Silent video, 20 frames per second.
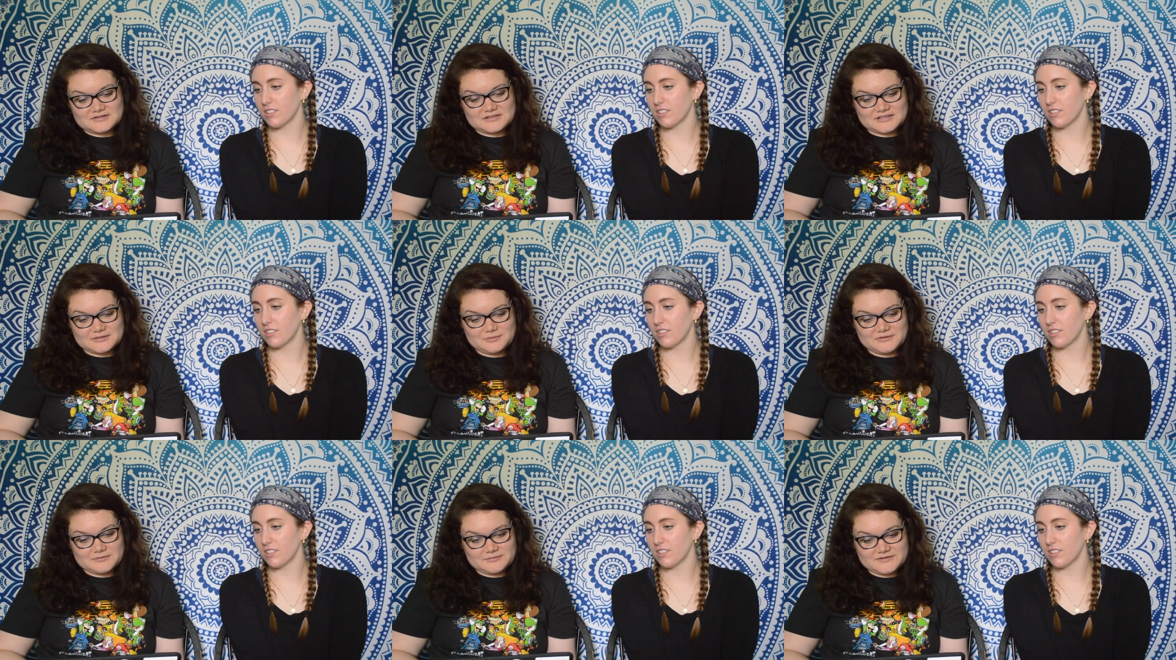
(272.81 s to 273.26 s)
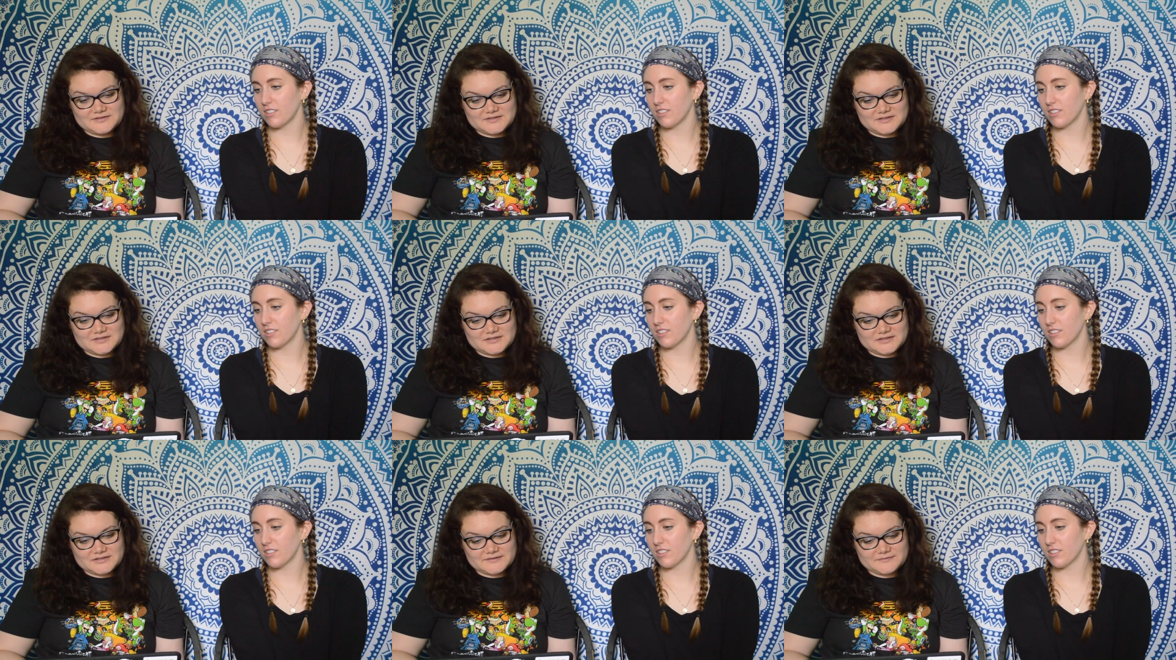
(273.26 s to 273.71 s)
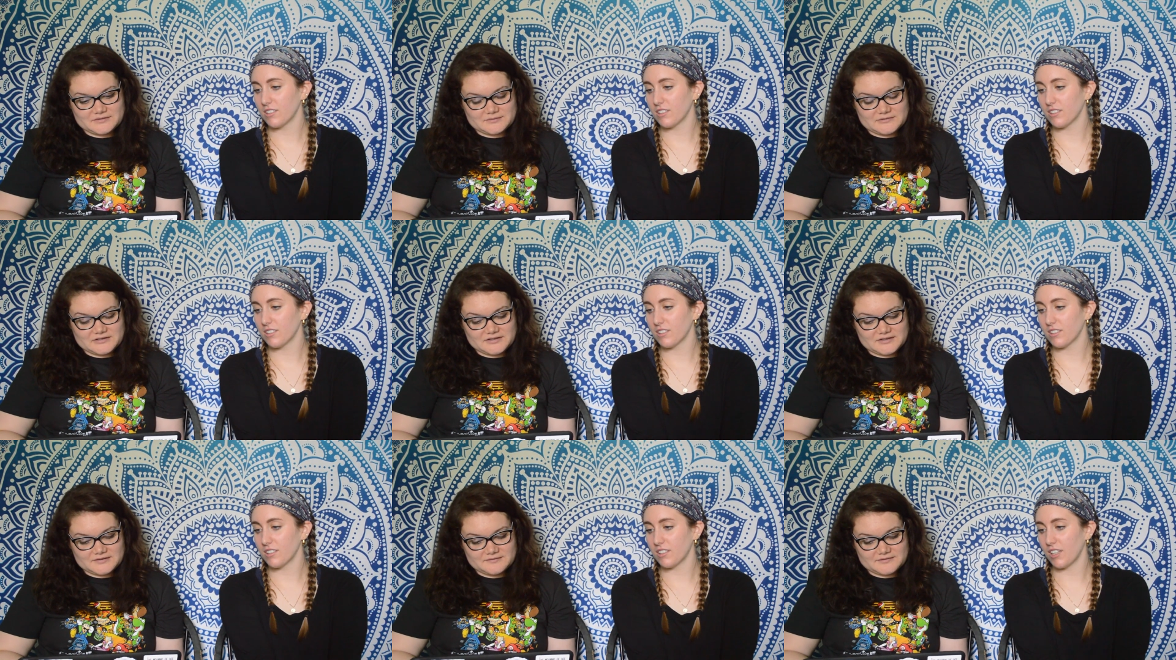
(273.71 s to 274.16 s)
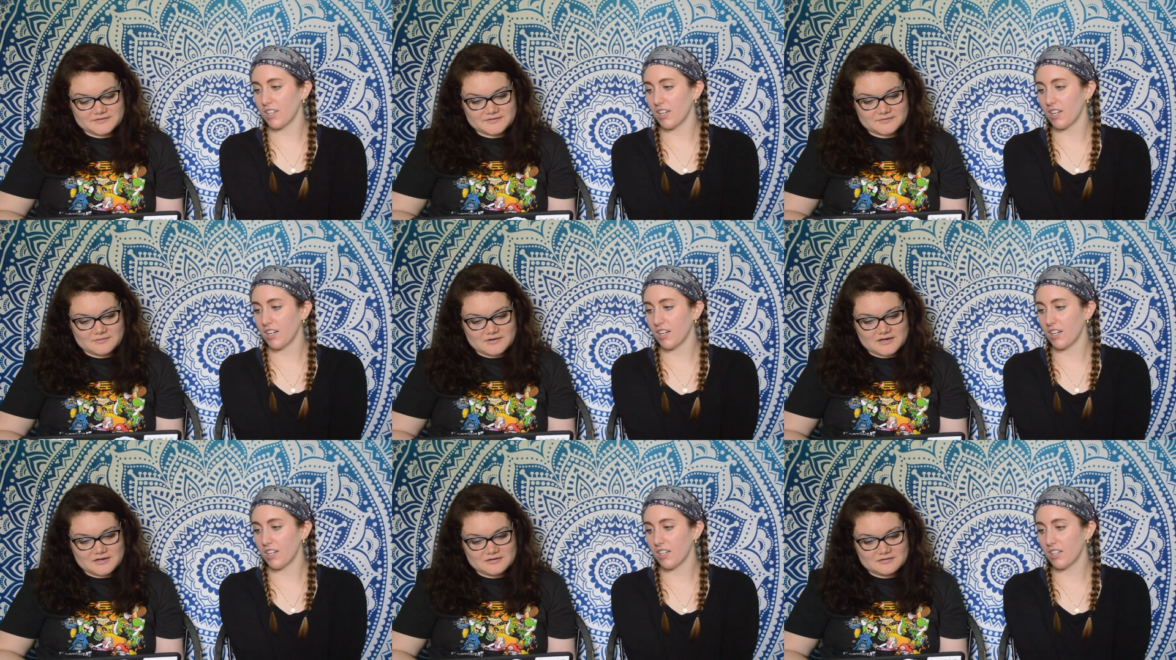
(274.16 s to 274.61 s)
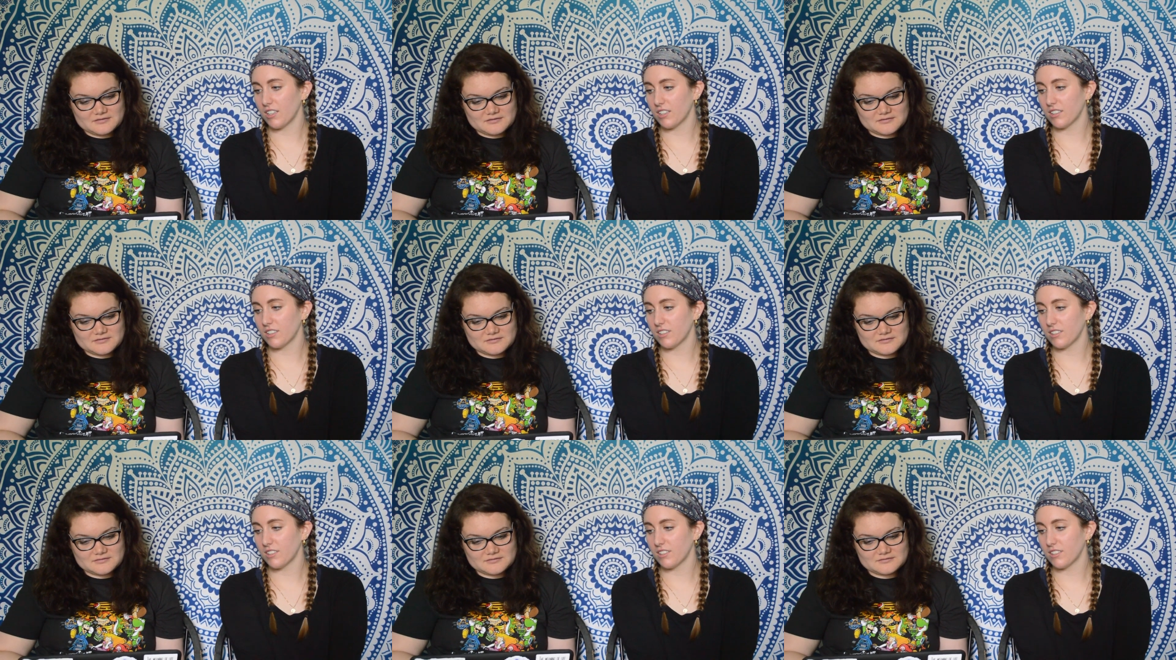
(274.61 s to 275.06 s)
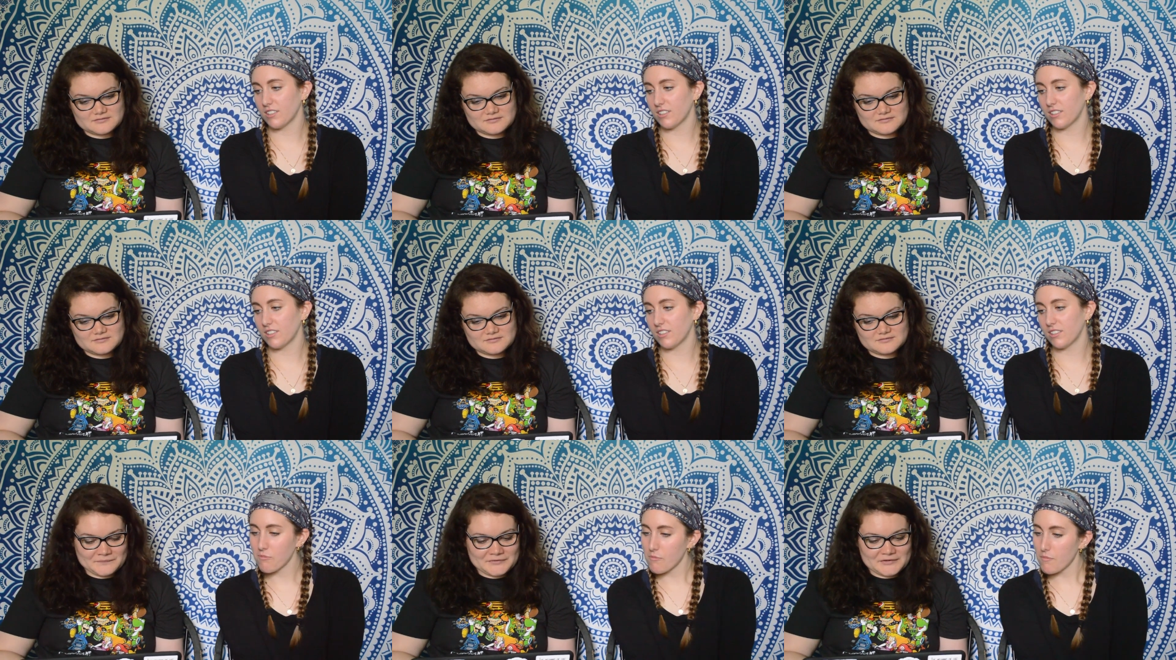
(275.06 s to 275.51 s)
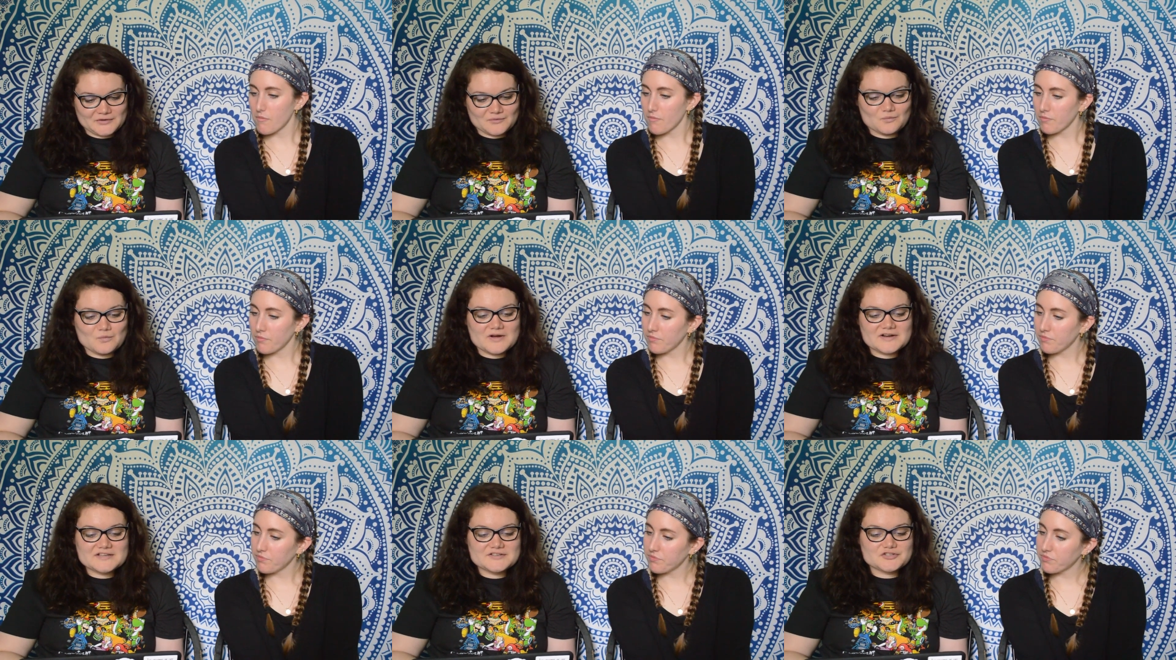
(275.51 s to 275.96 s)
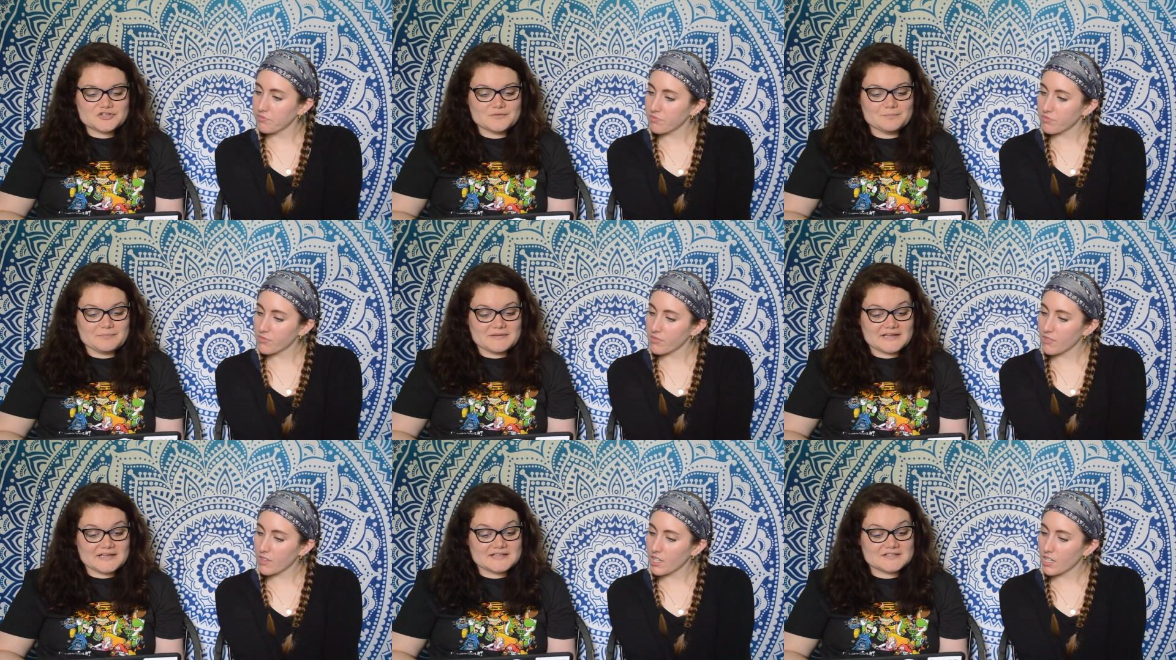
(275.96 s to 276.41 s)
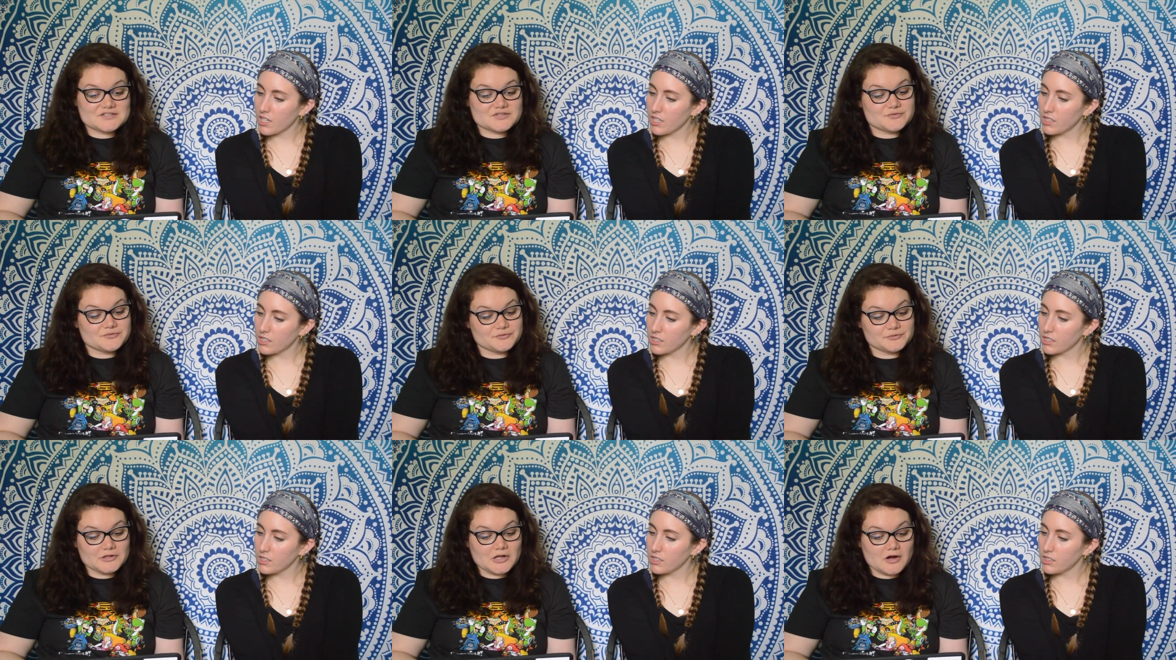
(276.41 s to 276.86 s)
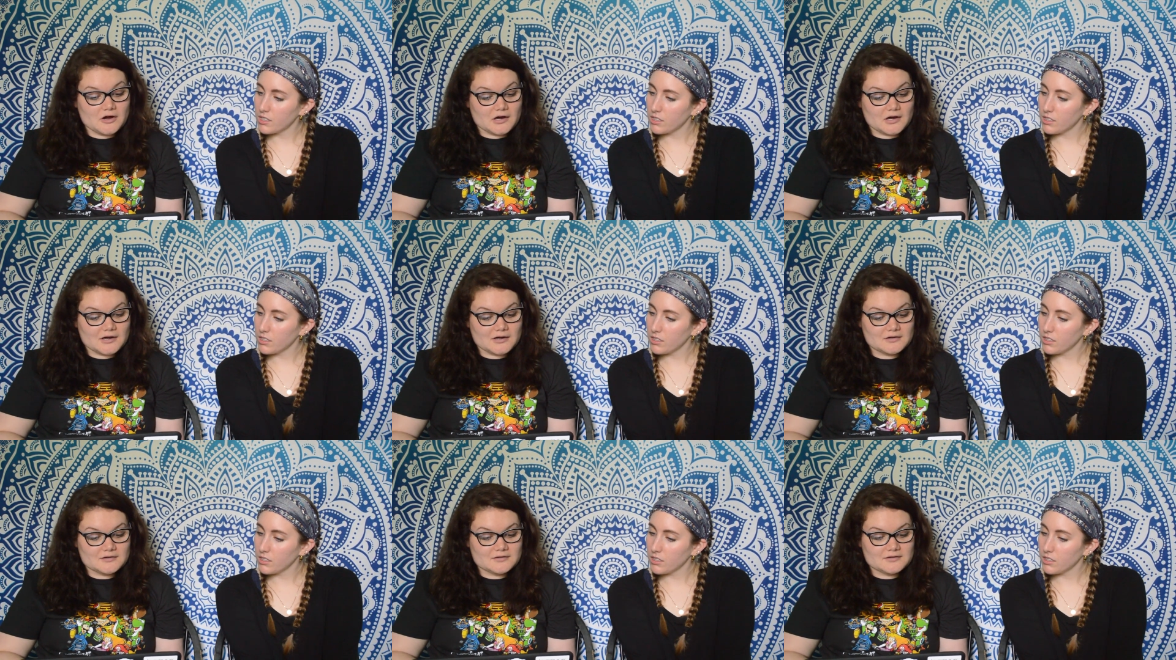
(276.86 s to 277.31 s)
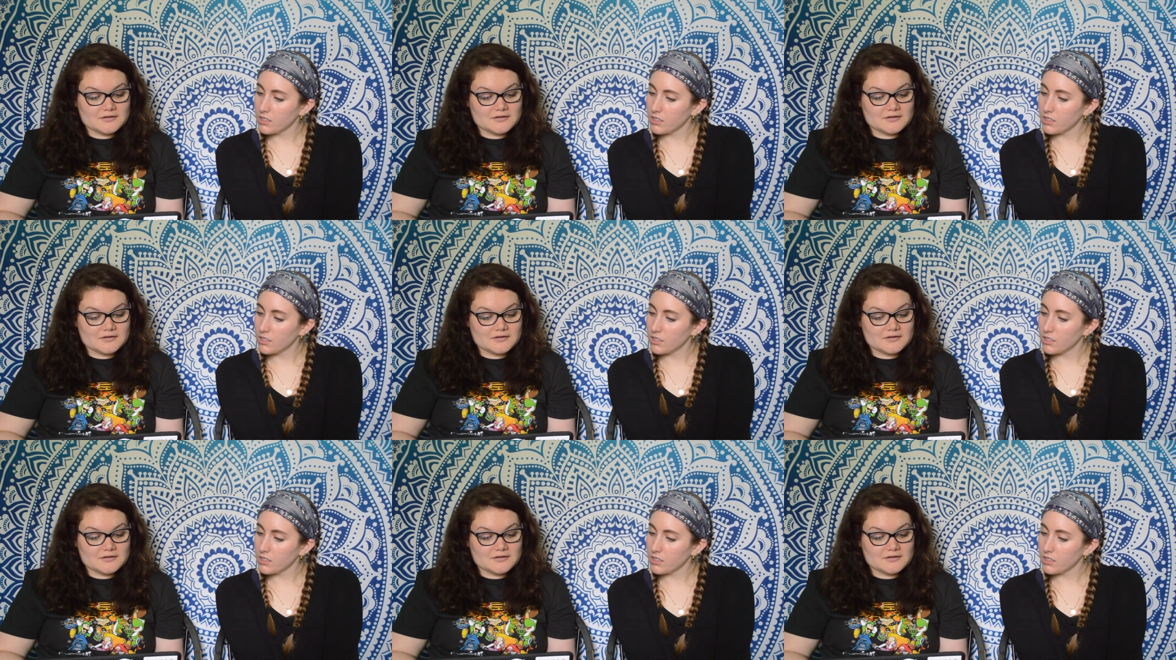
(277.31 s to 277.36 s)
Speaker 1: I'd probably say not living my life yeah. as well. What is your biggest flaw?